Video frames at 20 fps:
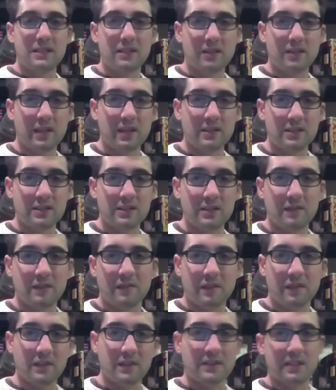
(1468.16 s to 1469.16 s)
Riders is a
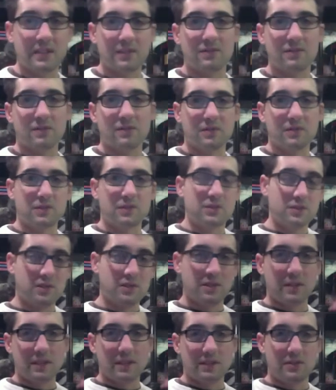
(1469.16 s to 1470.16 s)
fun side-scrolling shooter
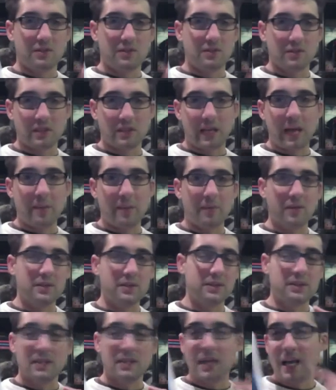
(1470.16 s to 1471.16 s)
as your
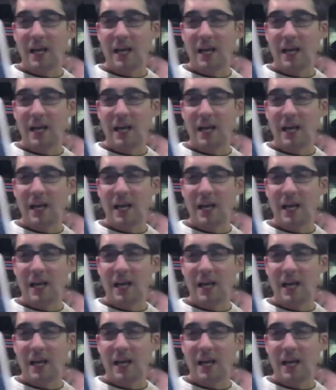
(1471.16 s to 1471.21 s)
cowboys.